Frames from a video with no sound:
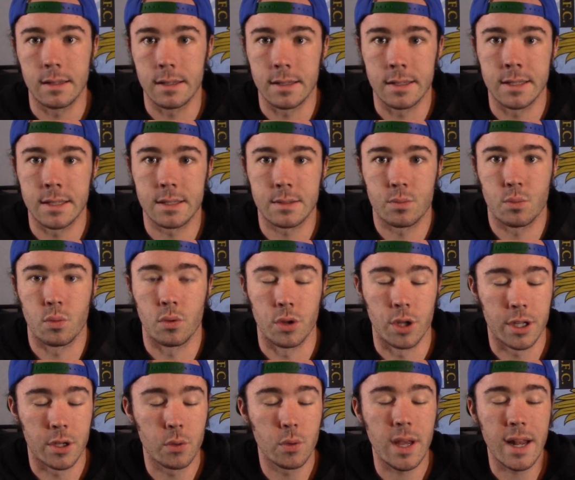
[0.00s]
just
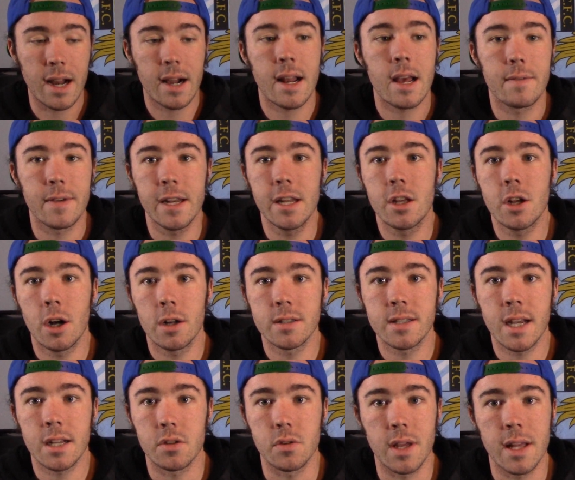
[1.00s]
you cannot have any
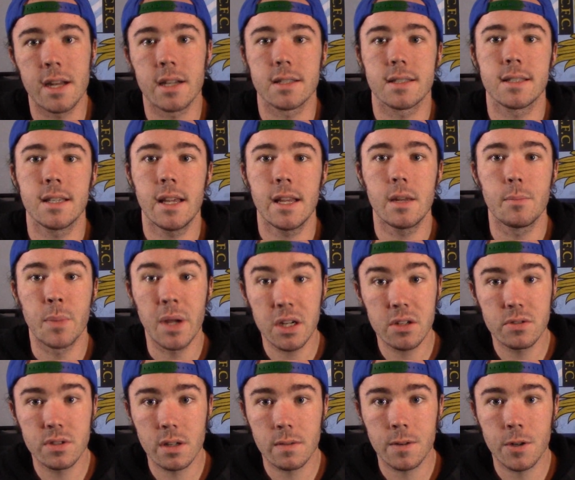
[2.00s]
contact, you cannot see any
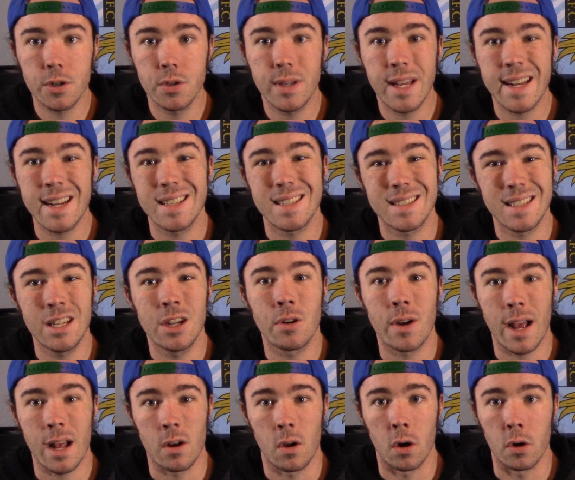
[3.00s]
pictures of her, you cannot see
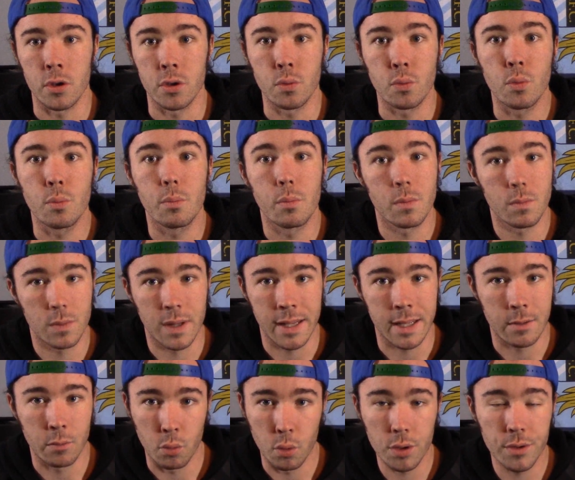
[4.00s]
her at all, you
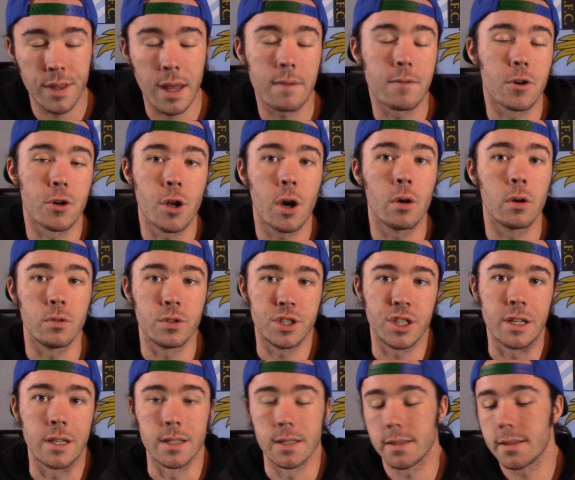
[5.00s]
will never know who
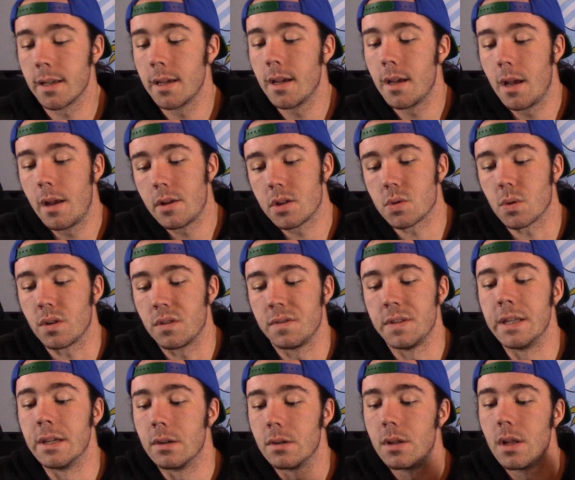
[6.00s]
she is, sort of
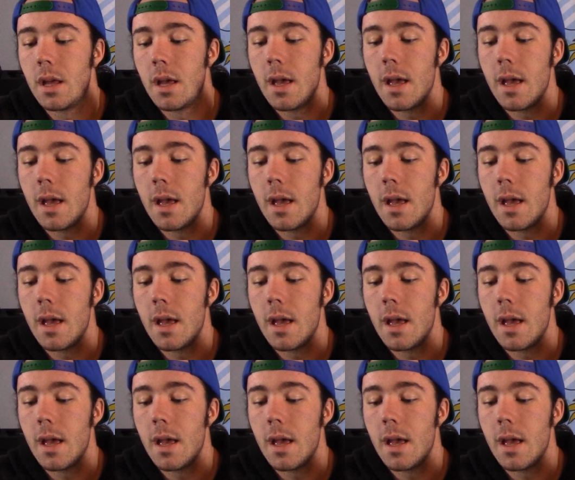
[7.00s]
deal.